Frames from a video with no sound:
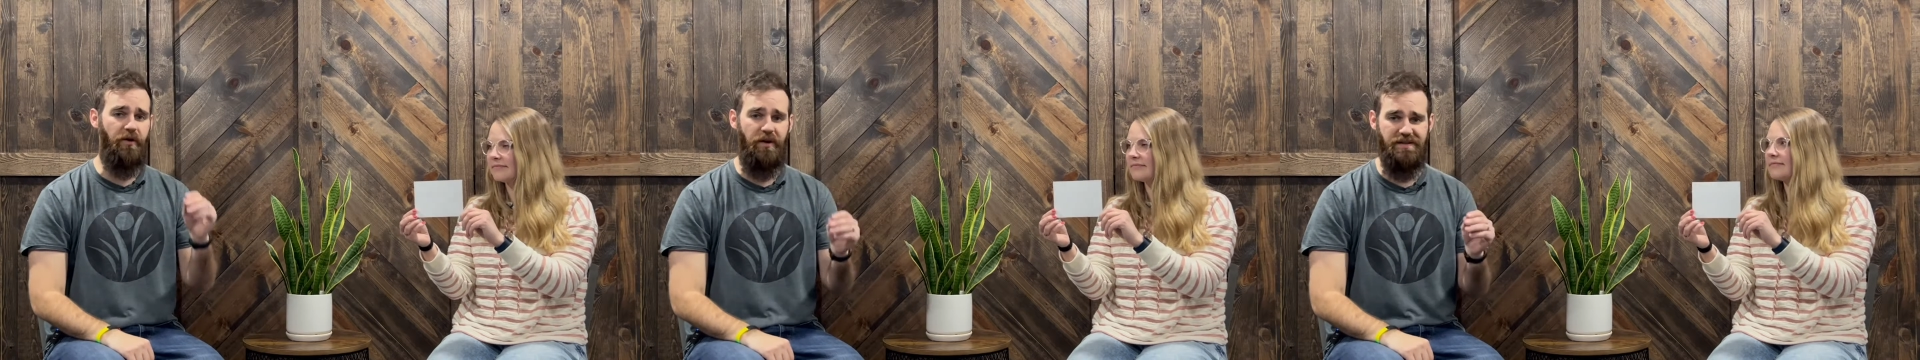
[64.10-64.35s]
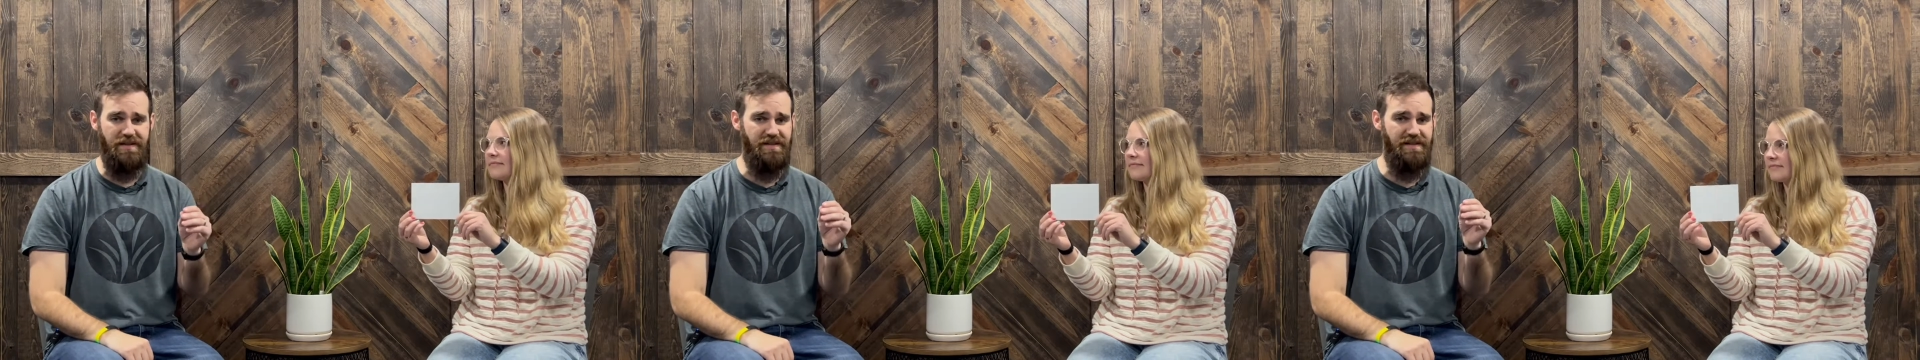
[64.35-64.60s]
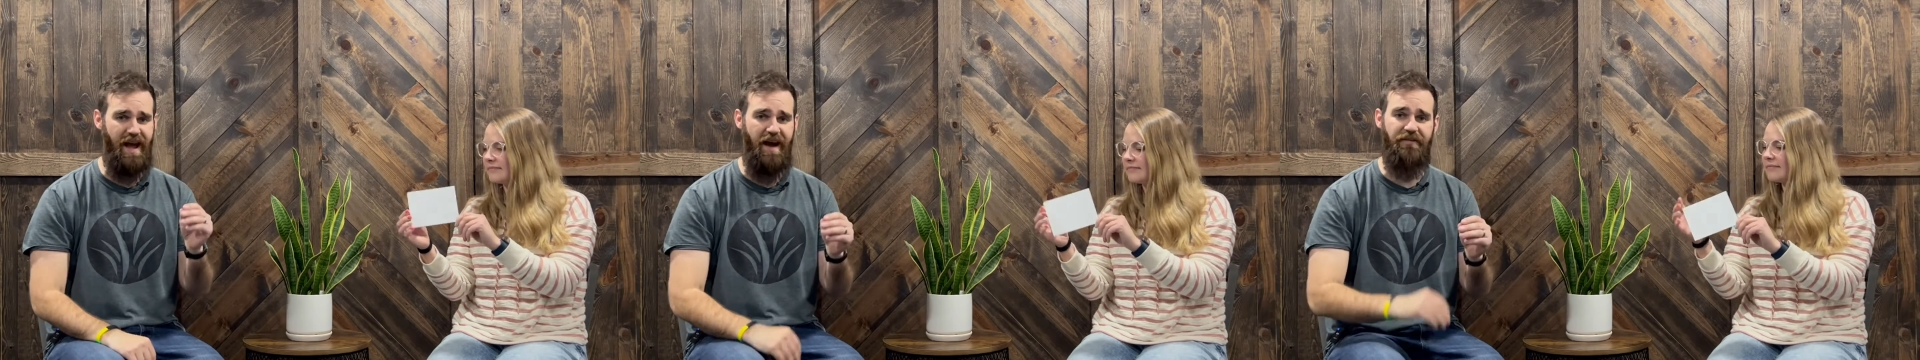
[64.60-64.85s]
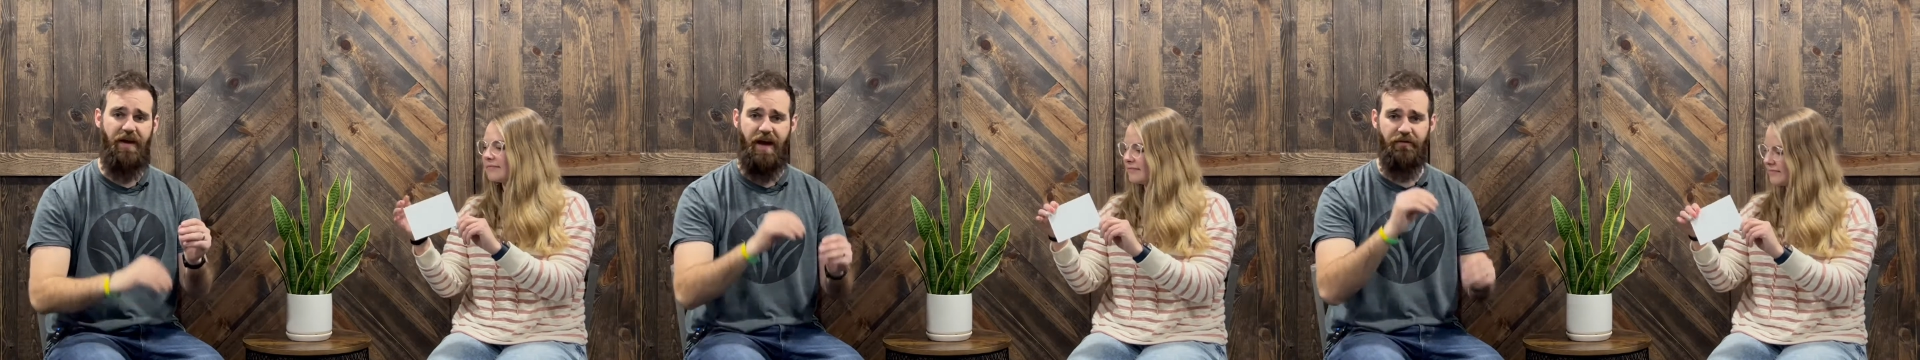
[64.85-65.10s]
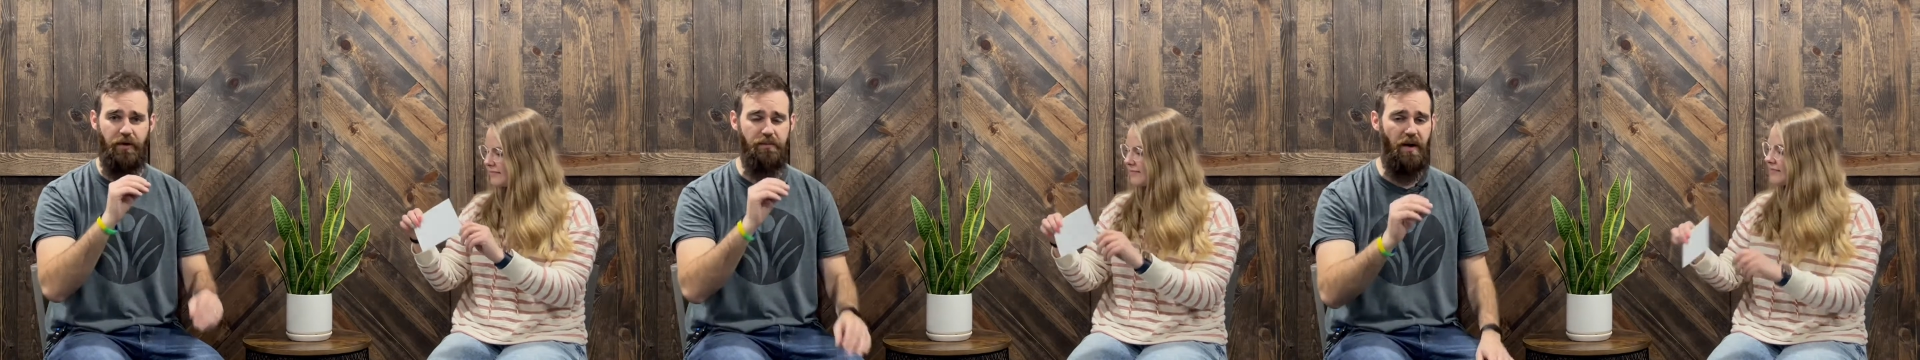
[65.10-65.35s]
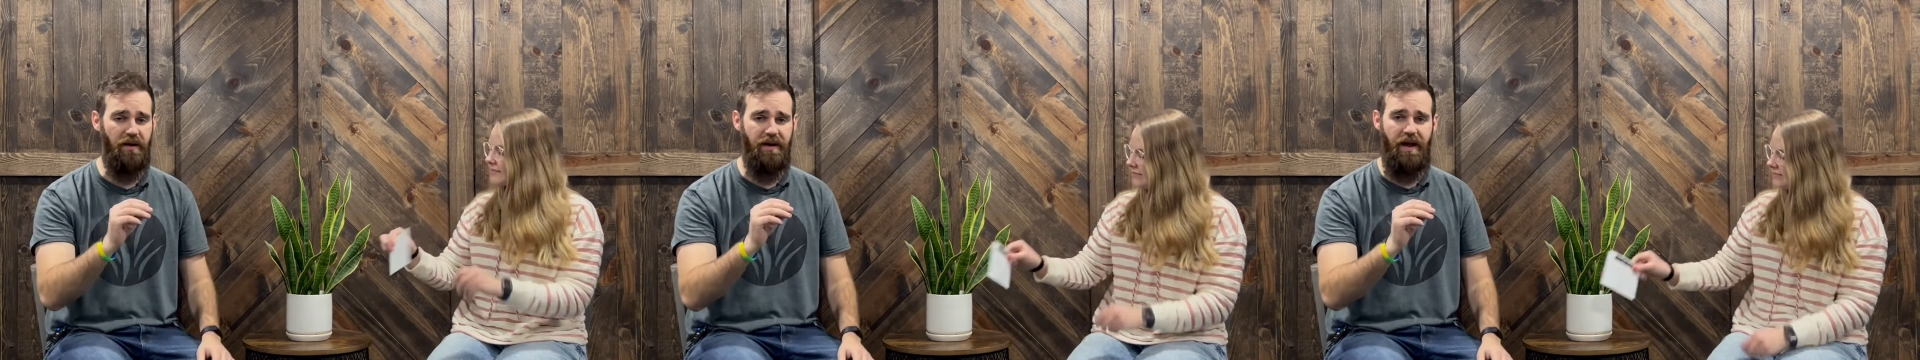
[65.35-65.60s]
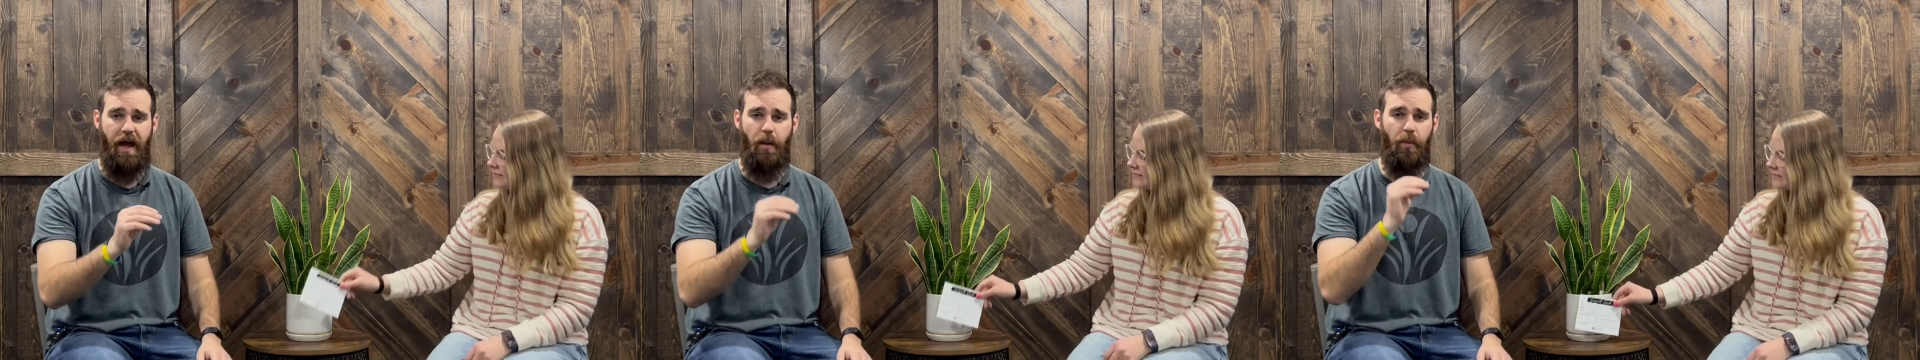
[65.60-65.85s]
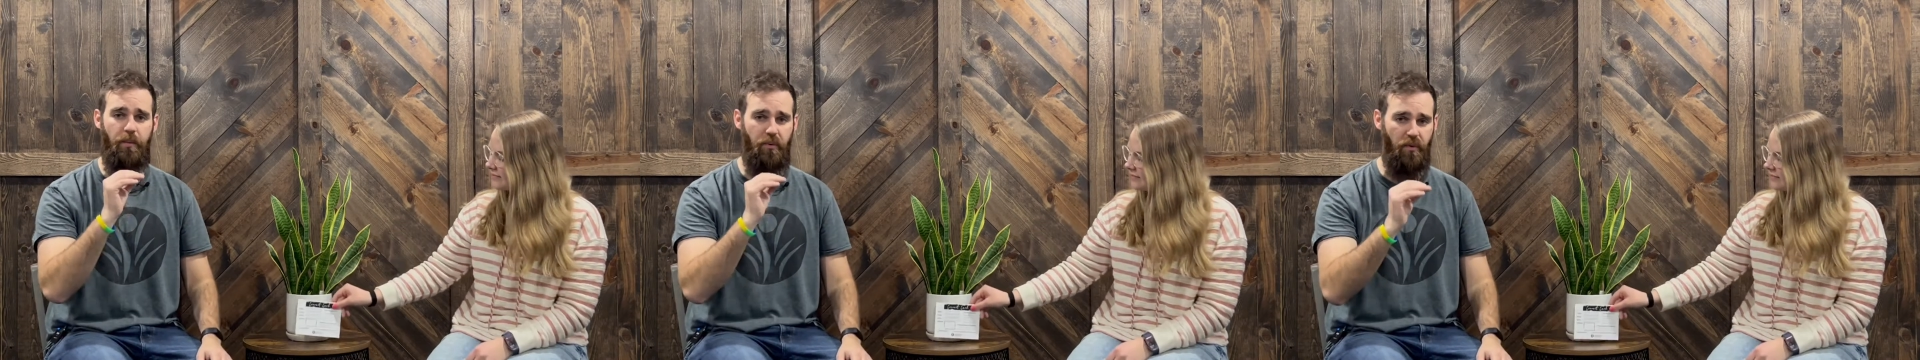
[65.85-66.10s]
Speaker 1: as a staff every Monday and we
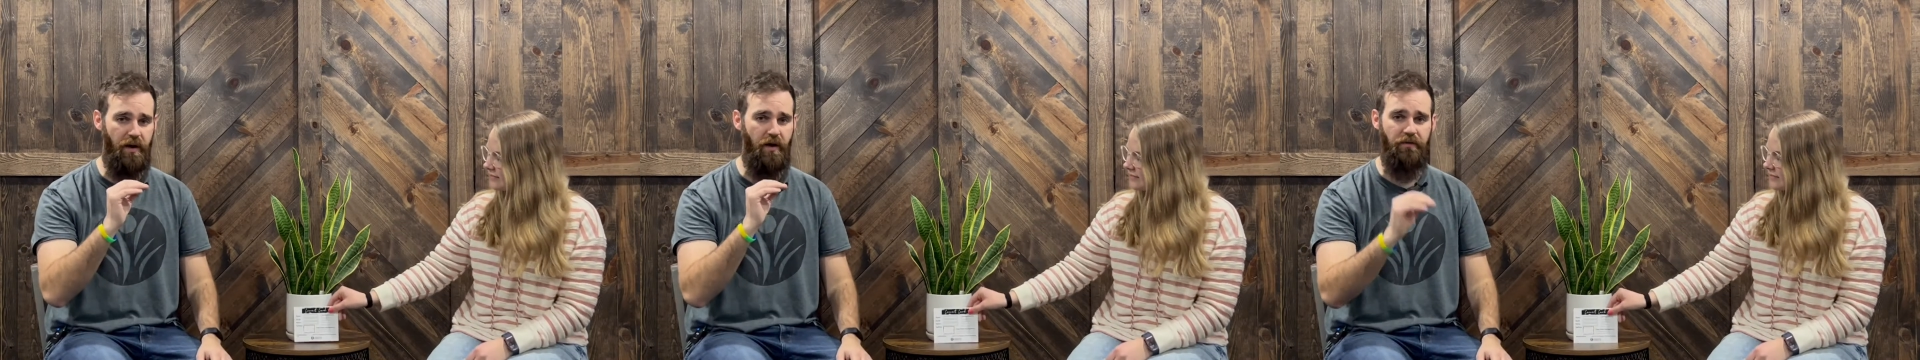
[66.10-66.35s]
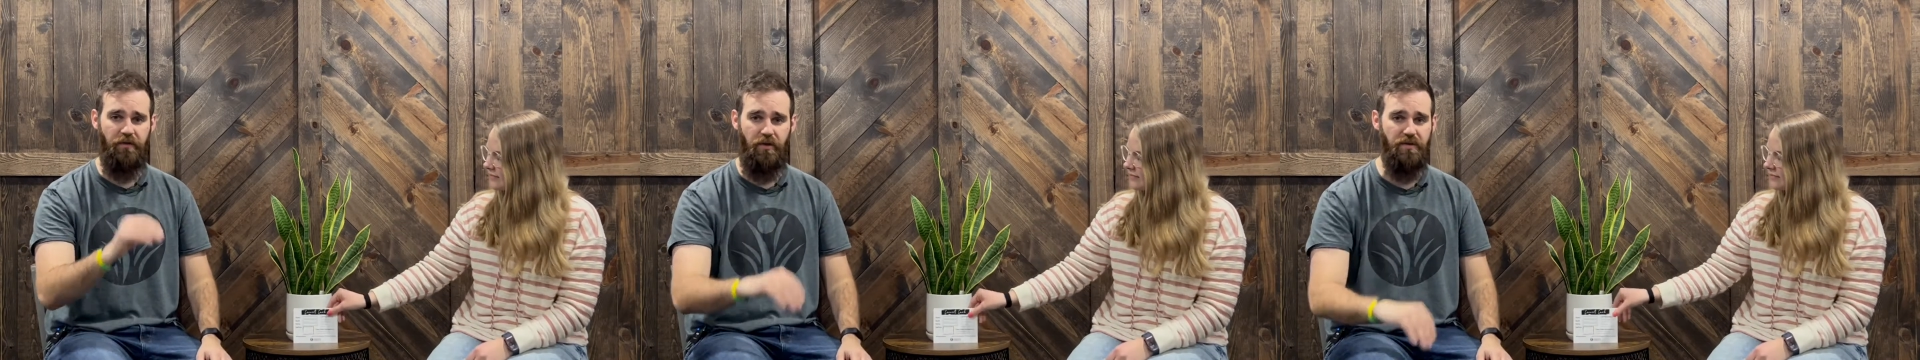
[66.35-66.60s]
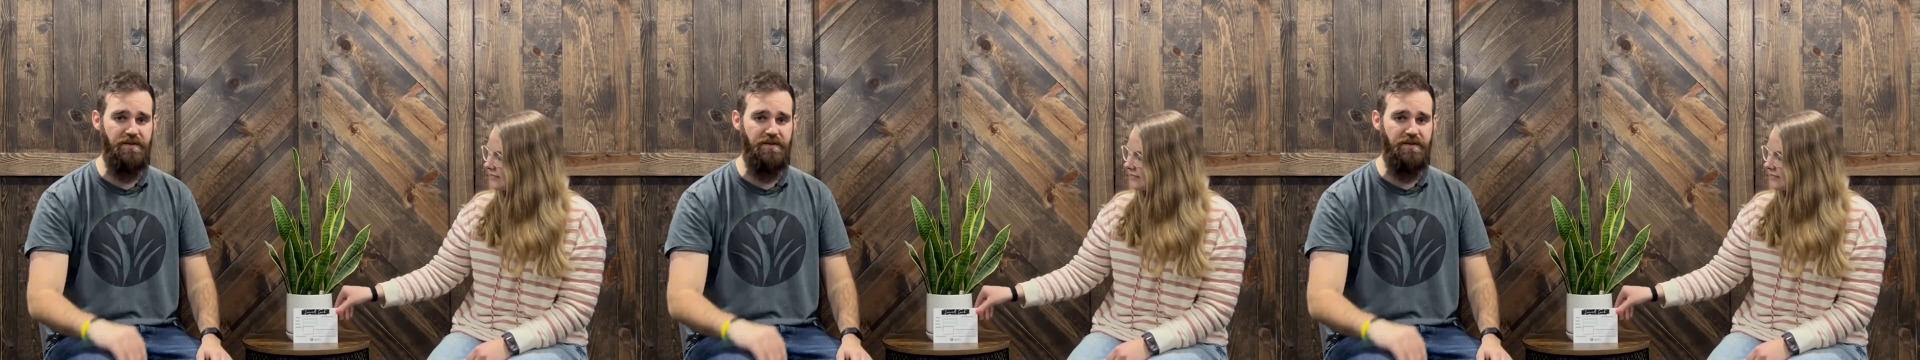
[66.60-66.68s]
pray over those